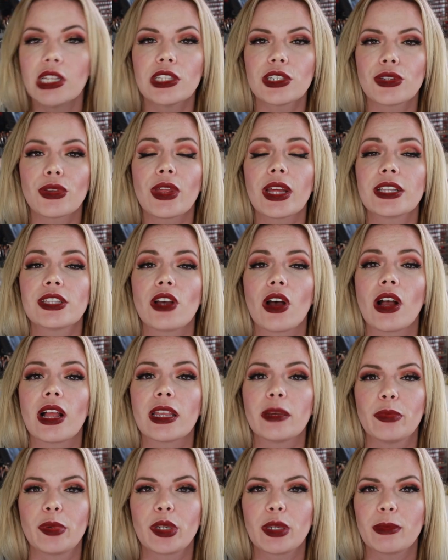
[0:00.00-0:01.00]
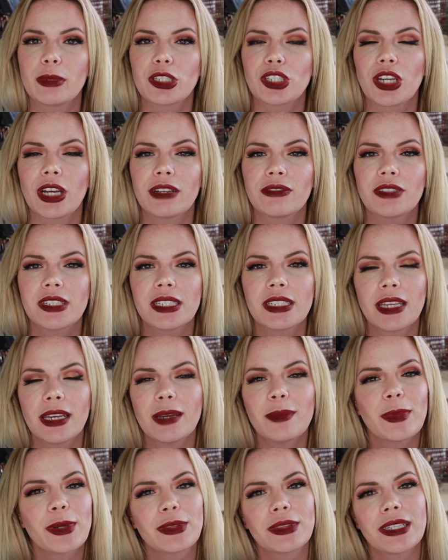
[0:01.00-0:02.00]
So that's all I pretty much have to
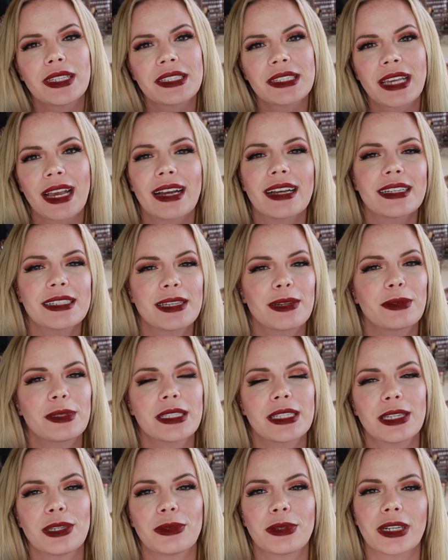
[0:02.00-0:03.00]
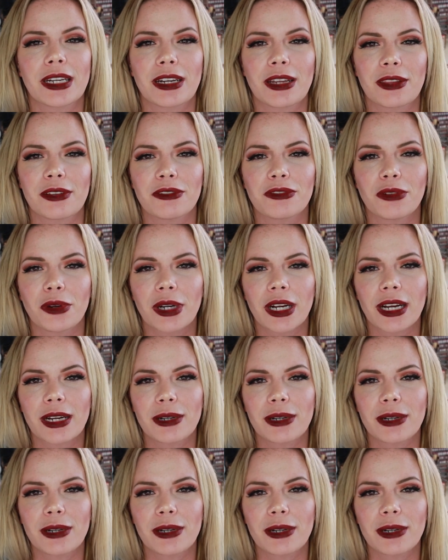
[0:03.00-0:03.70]
say about these guys. I will see you in another four